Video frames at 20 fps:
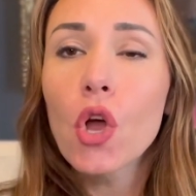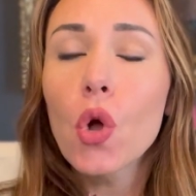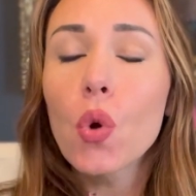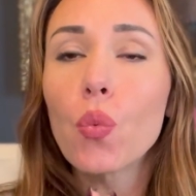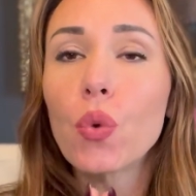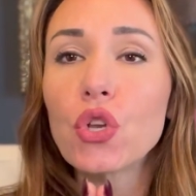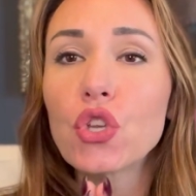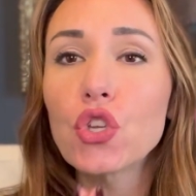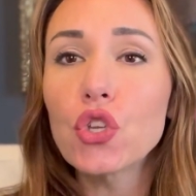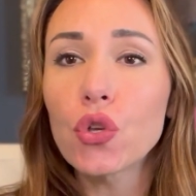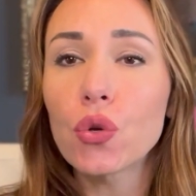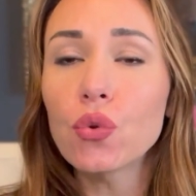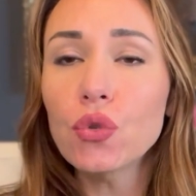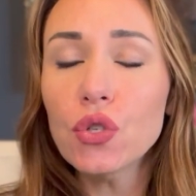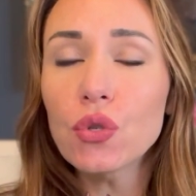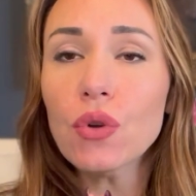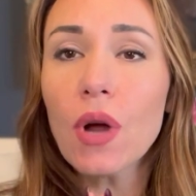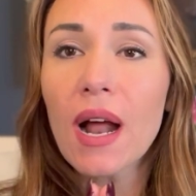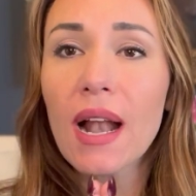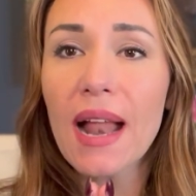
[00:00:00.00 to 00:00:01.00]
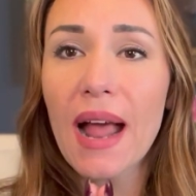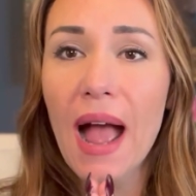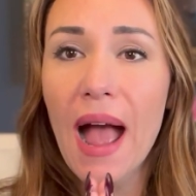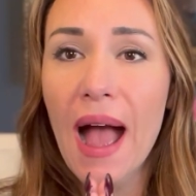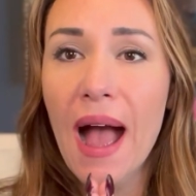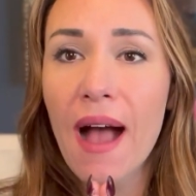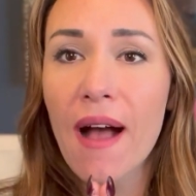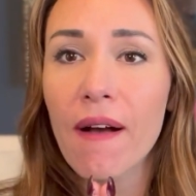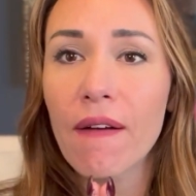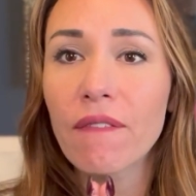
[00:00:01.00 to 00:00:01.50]
when you do not
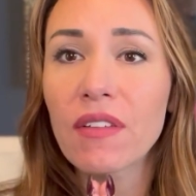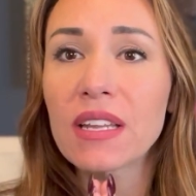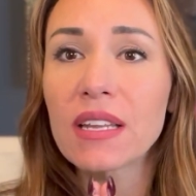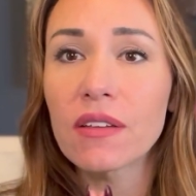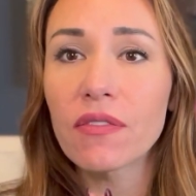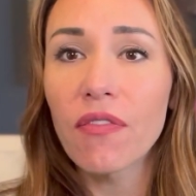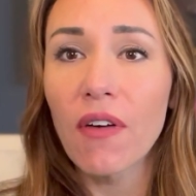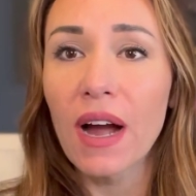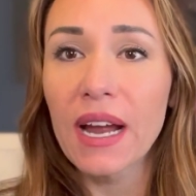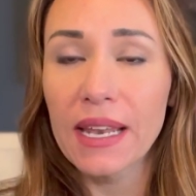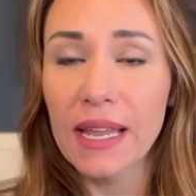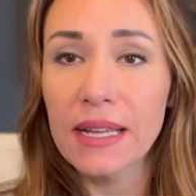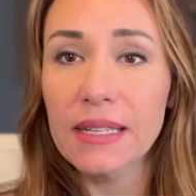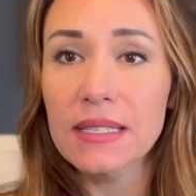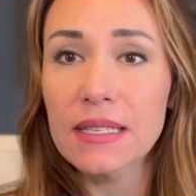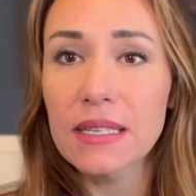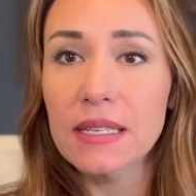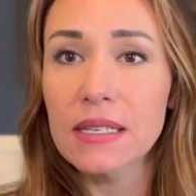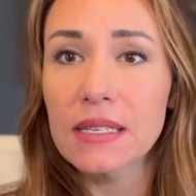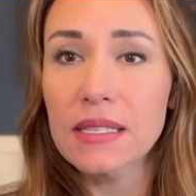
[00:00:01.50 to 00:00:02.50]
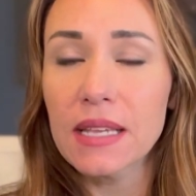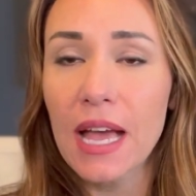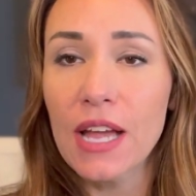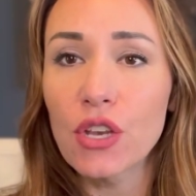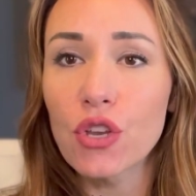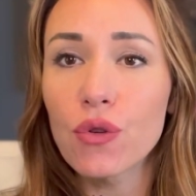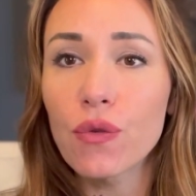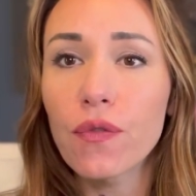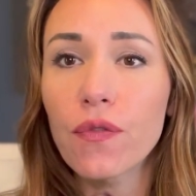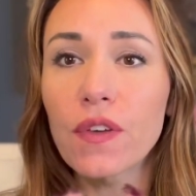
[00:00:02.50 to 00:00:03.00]
have any finances
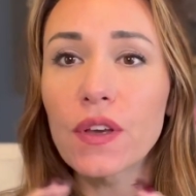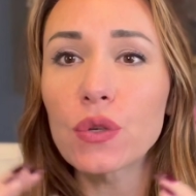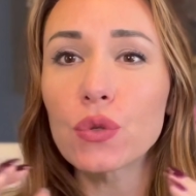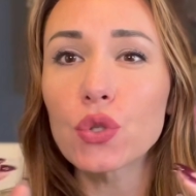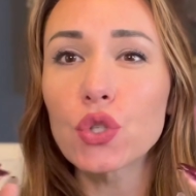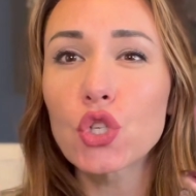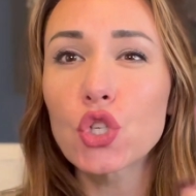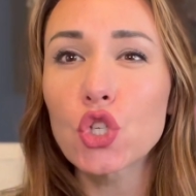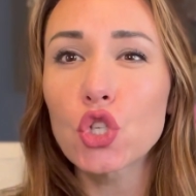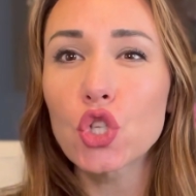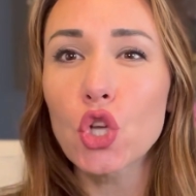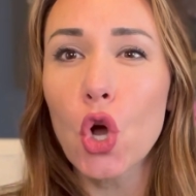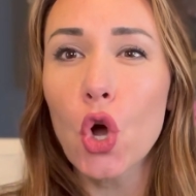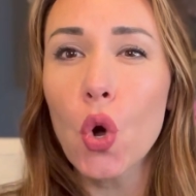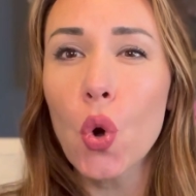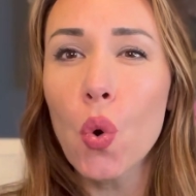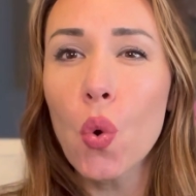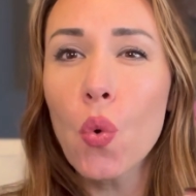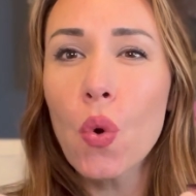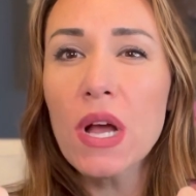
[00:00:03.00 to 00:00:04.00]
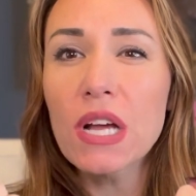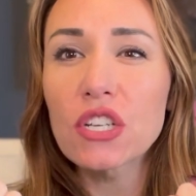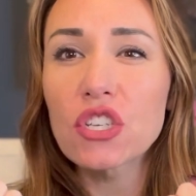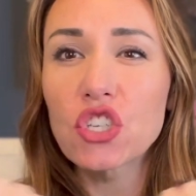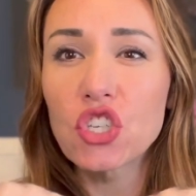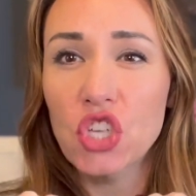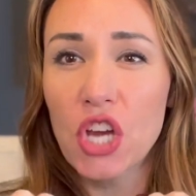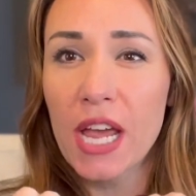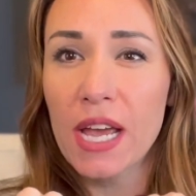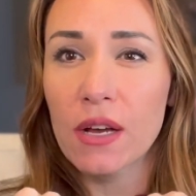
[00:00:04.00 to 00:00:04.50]
and you feel so
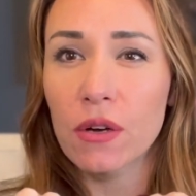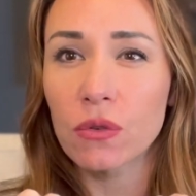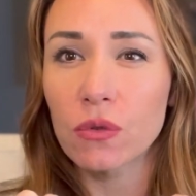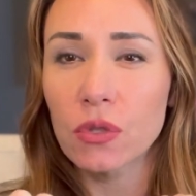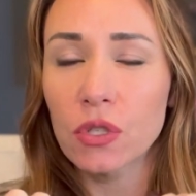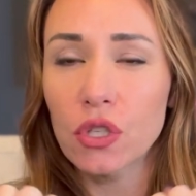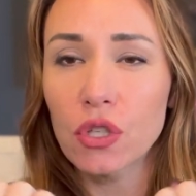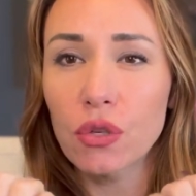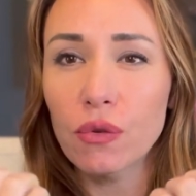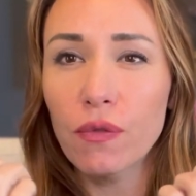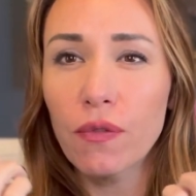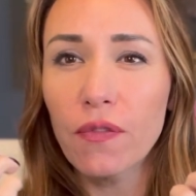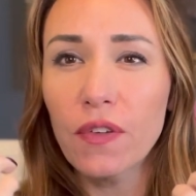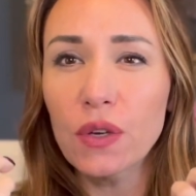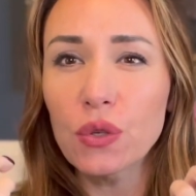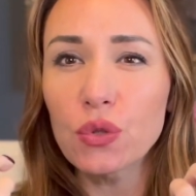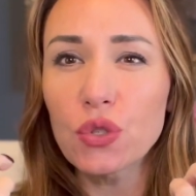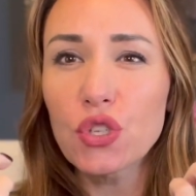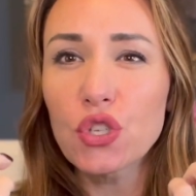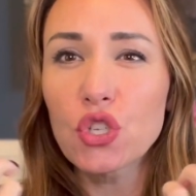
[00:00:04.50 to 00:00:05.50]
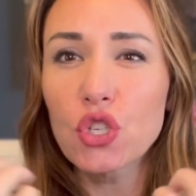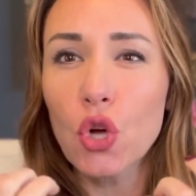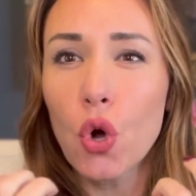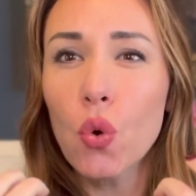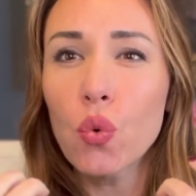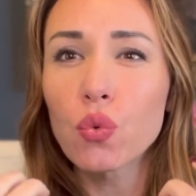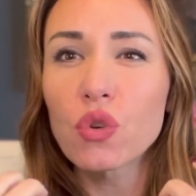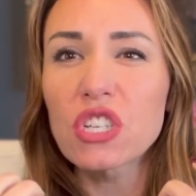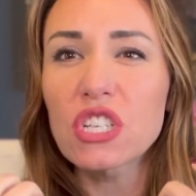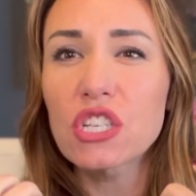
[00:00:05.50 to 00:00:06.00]
jailed, you feel so
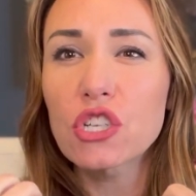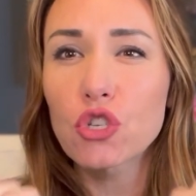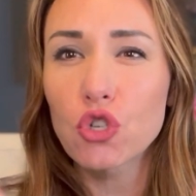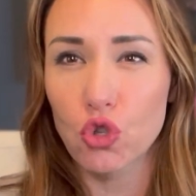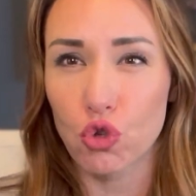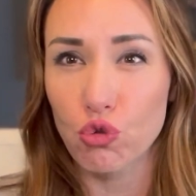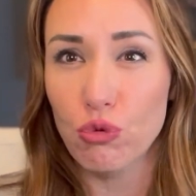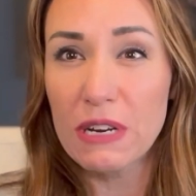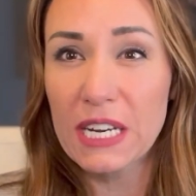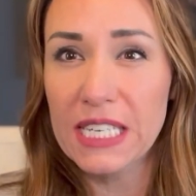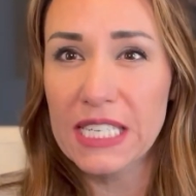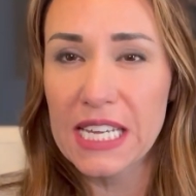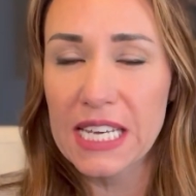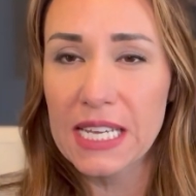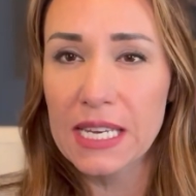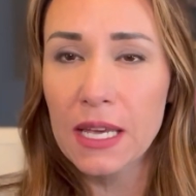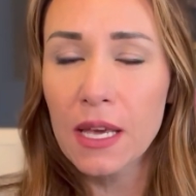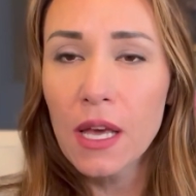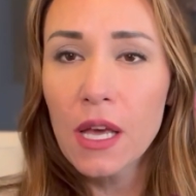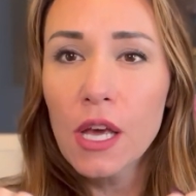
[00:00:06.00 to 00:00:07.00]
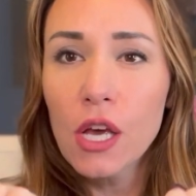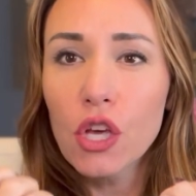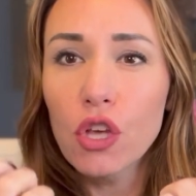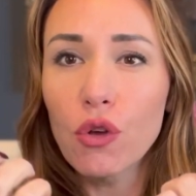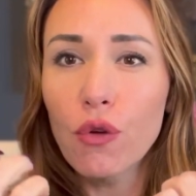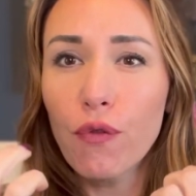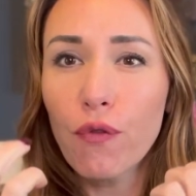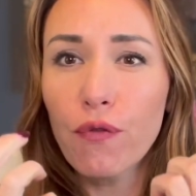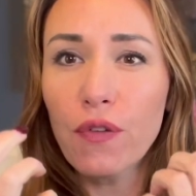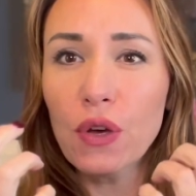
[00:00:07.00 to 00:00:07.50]
restricted,
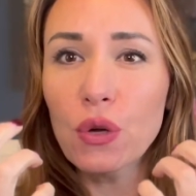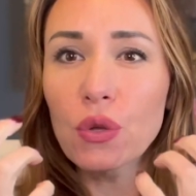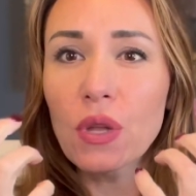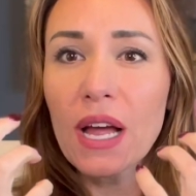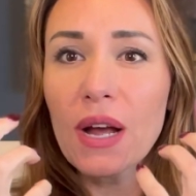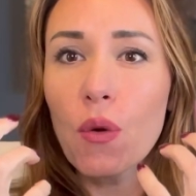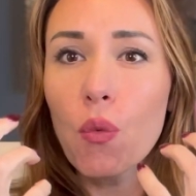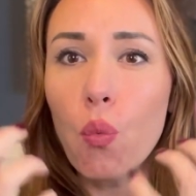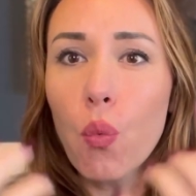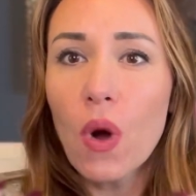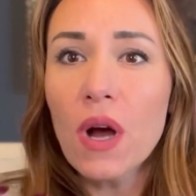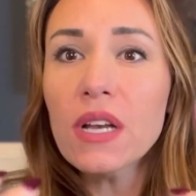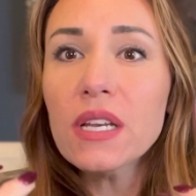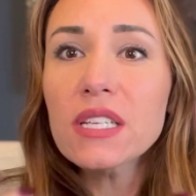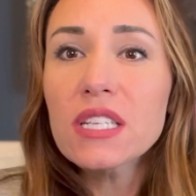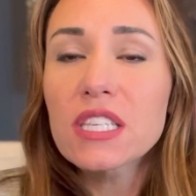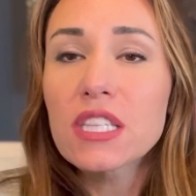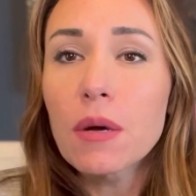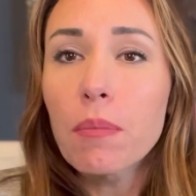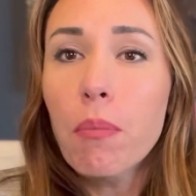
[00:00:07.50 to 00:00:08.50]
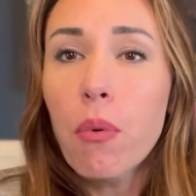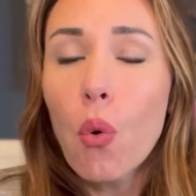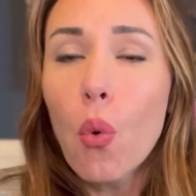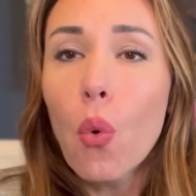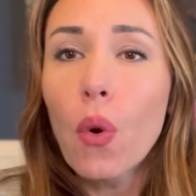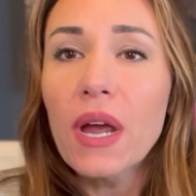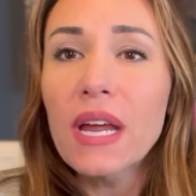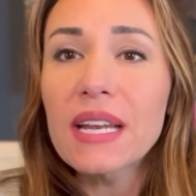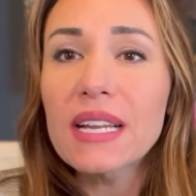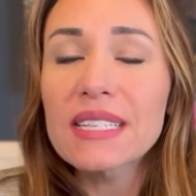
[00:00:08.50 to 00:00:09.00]
you feel like, what's the point?